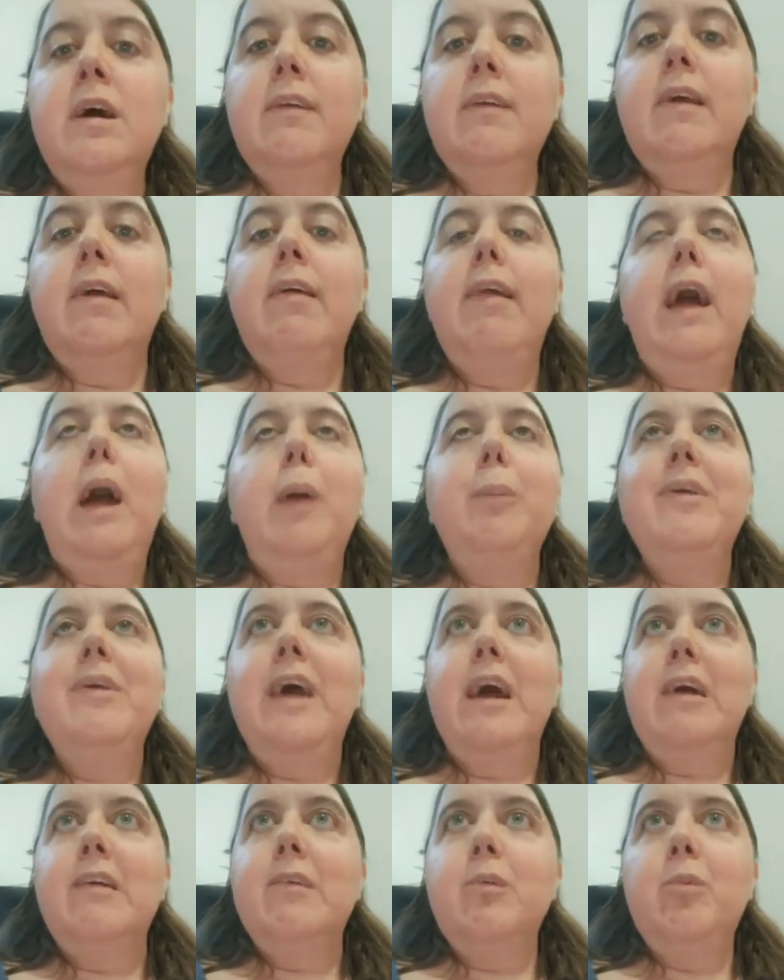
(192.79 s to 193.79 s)
The lab
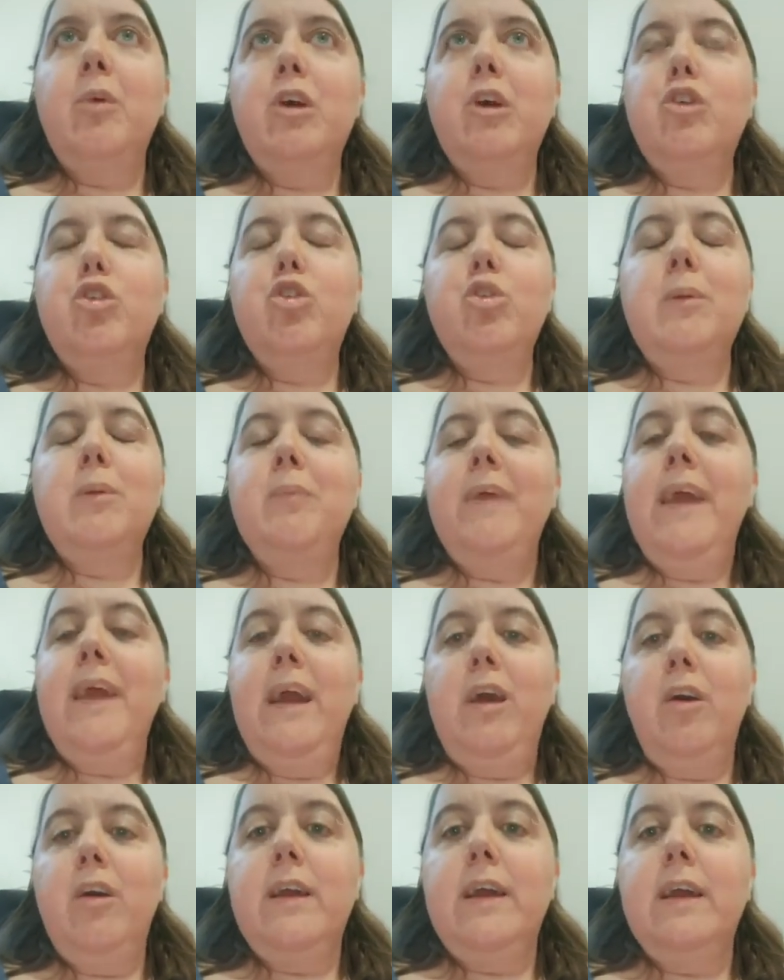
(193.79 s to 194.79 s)
techs were extremely
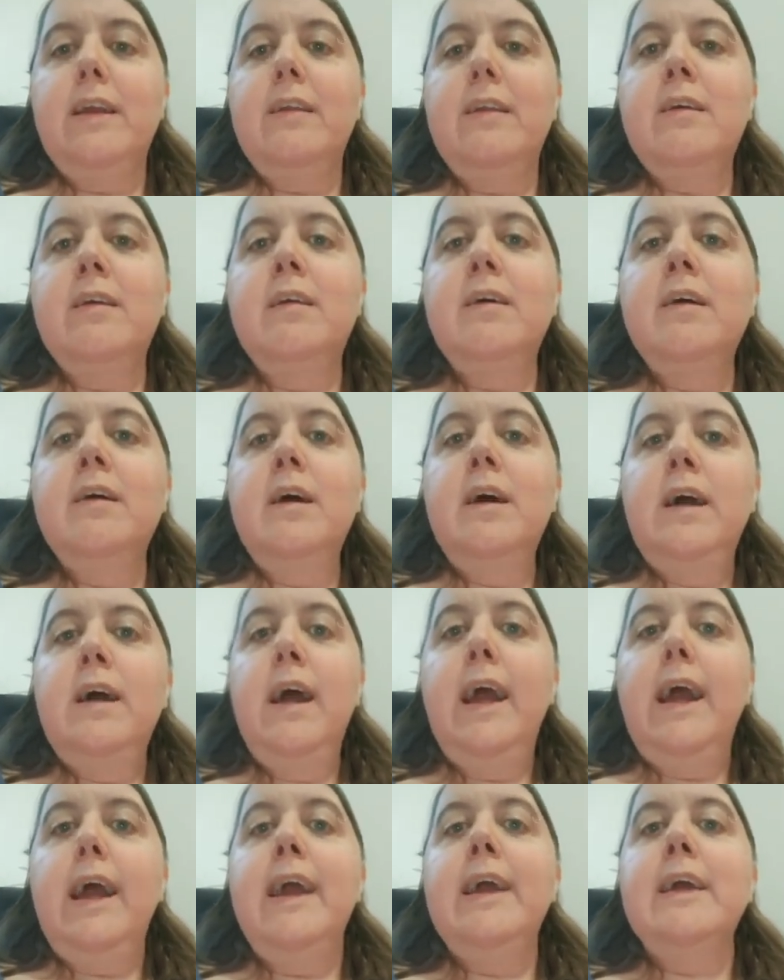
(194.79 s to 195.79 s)
arrogant,
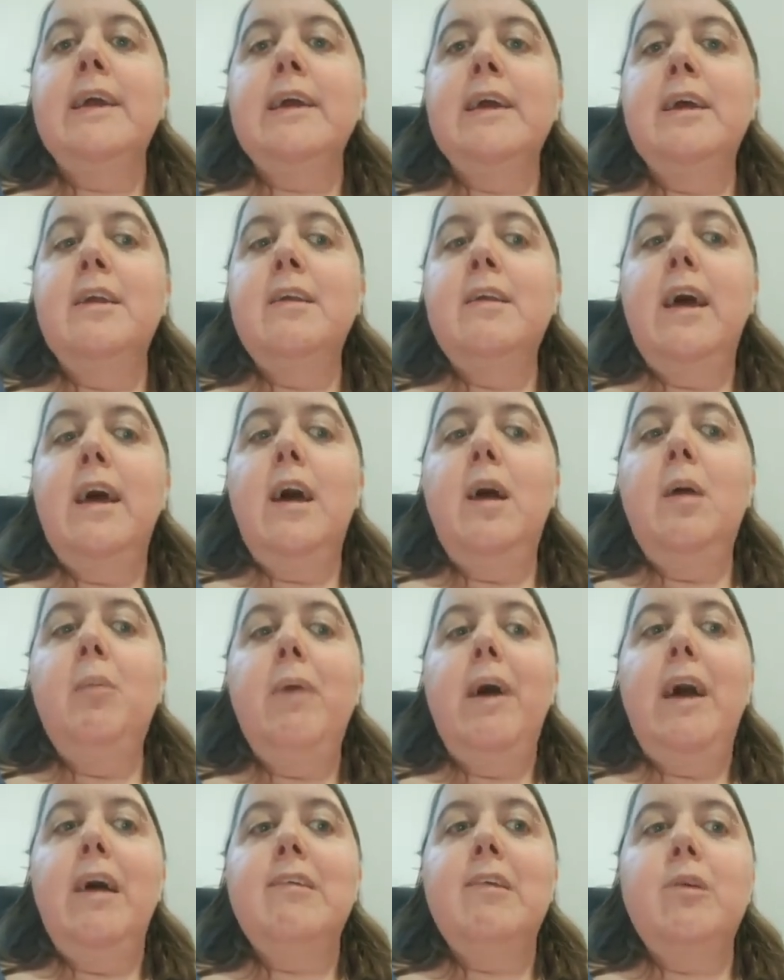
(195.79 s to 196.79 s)
and
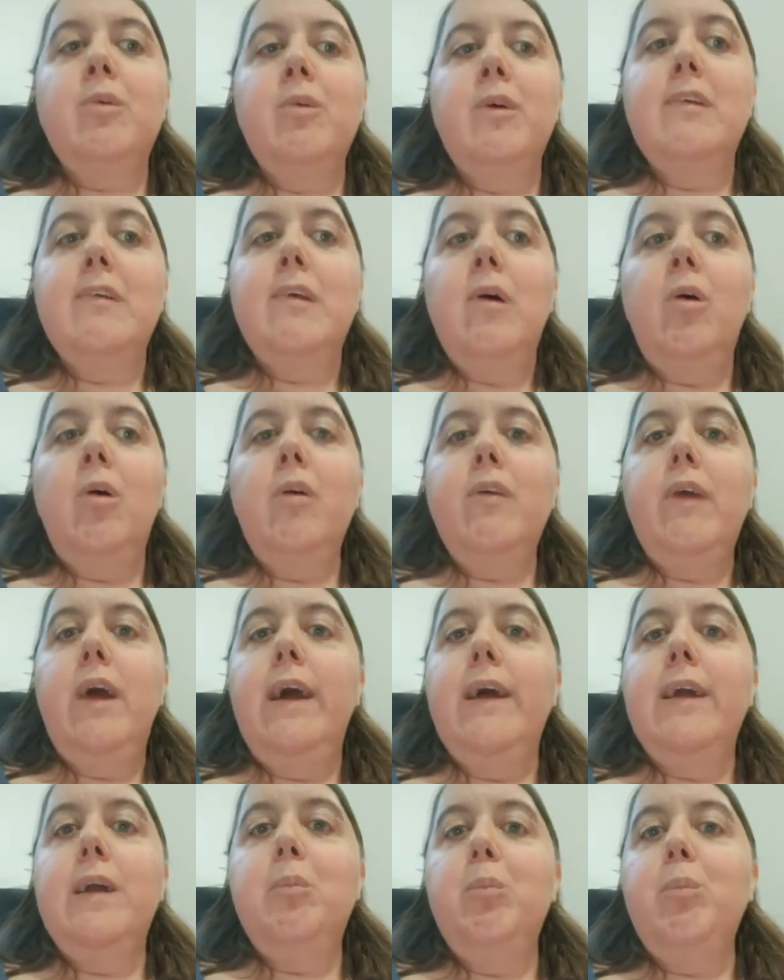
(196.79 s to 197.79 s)
as a result,
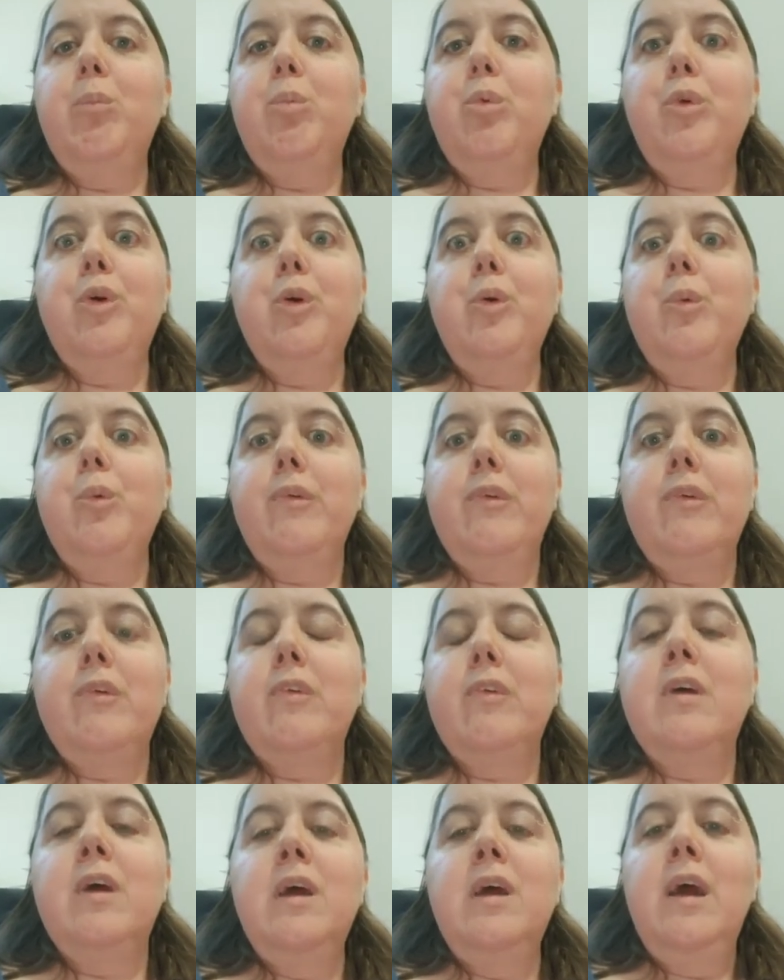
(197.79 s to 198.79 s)
I am
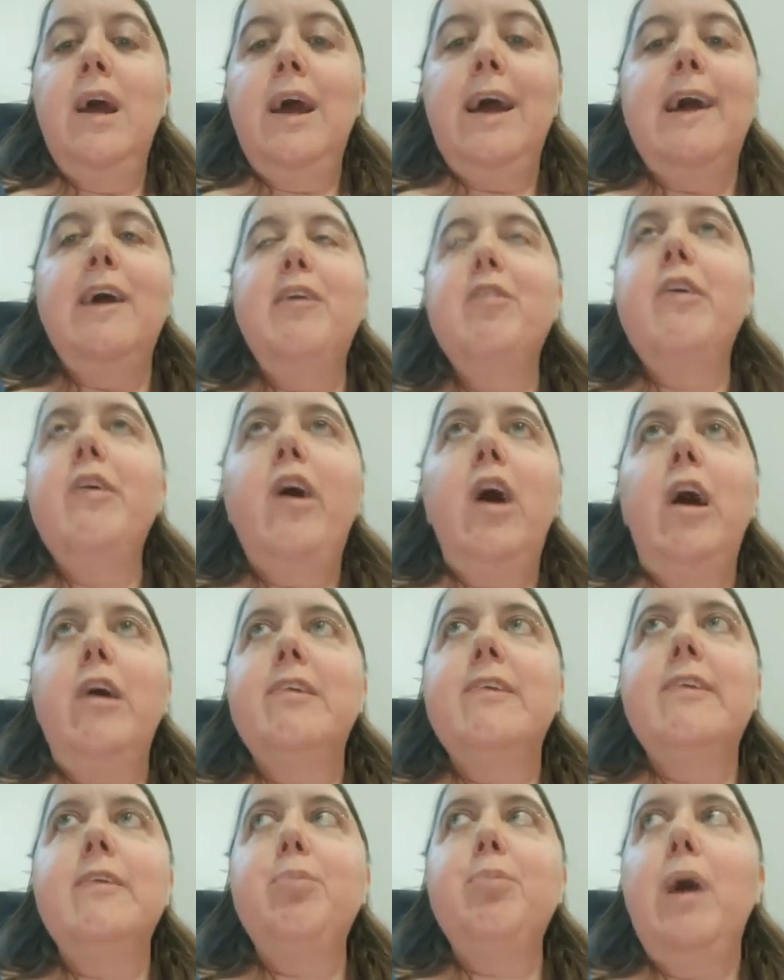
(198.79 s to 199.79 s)
bruised. I've
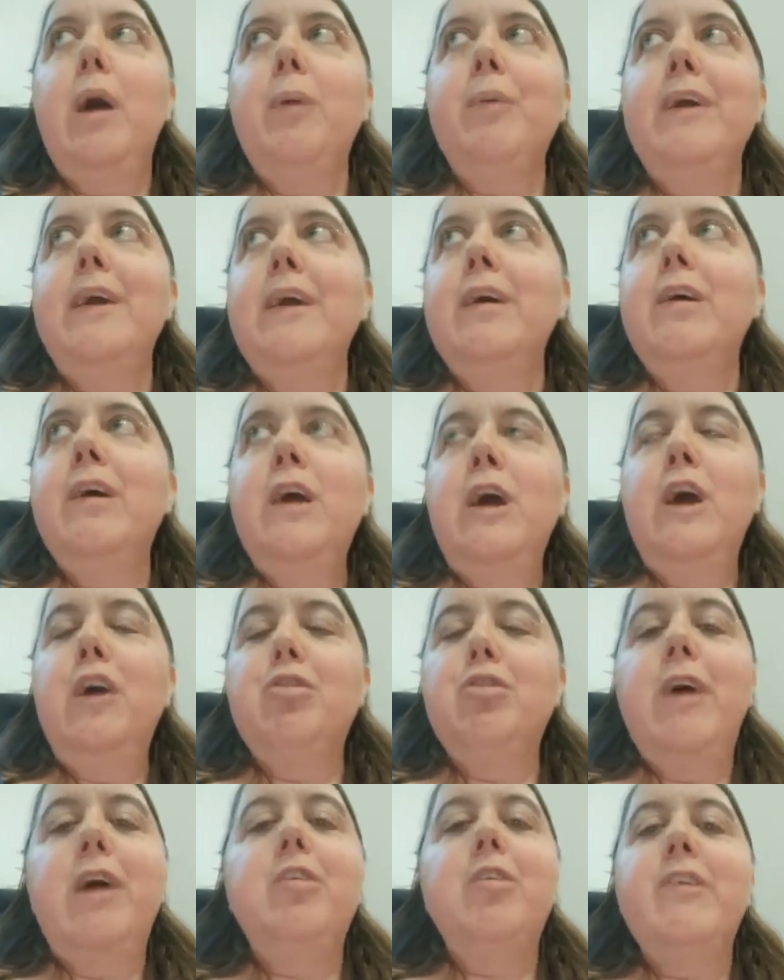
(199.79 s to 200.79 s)
lost probably
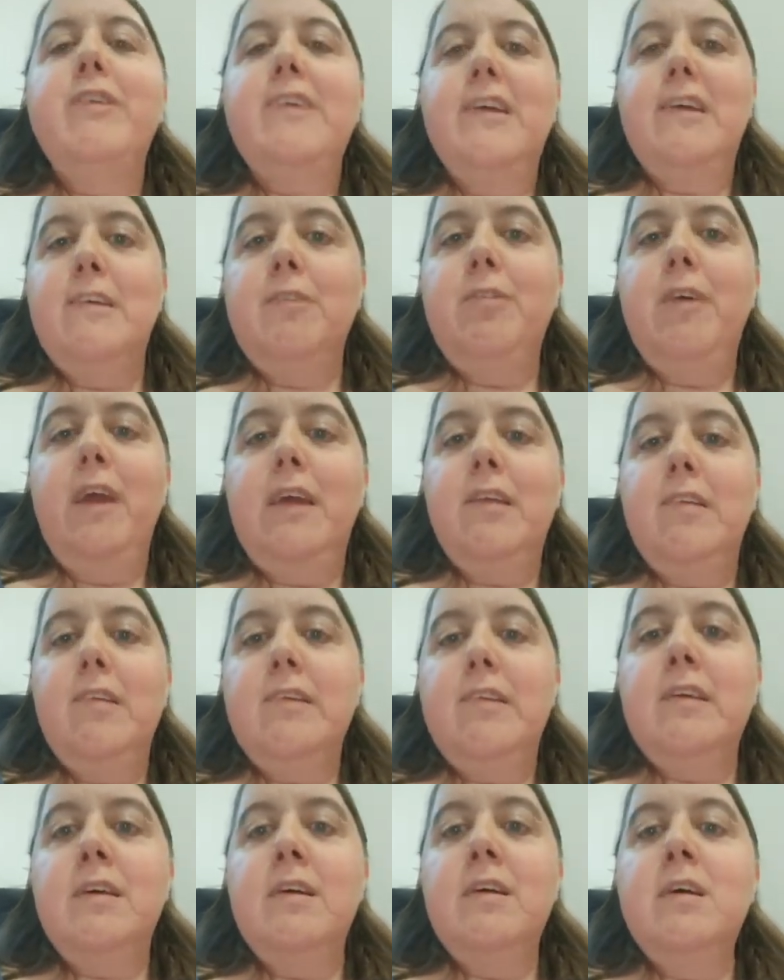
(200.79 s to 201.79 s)
5 or 6
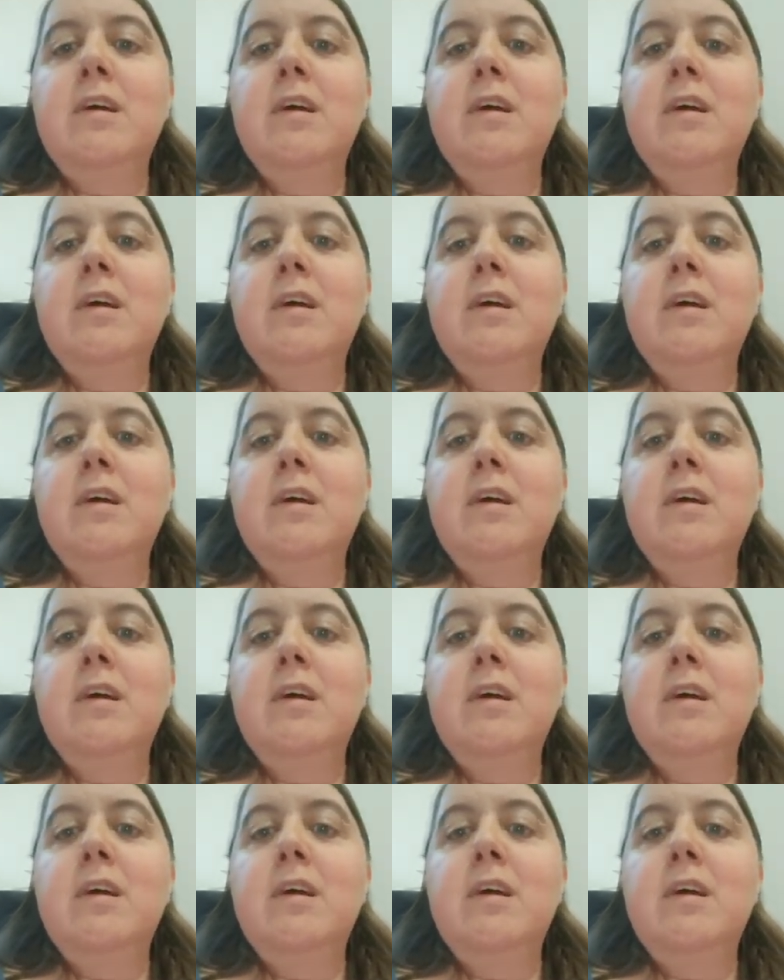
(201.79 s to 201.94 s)
veins